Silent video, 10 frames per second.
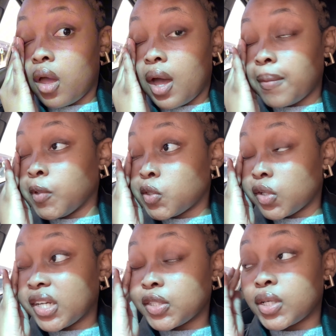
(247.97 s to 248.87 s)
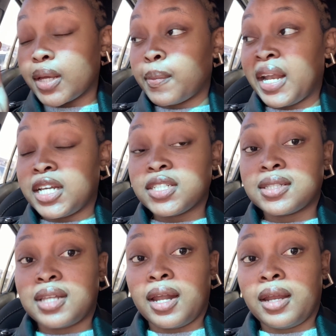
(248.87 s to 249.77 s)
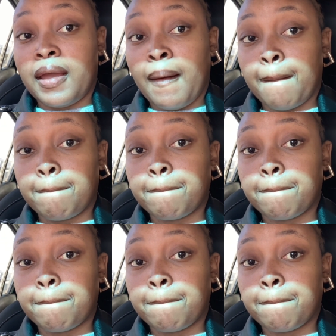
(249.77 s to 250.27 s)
I'm also going to get my lashes done here,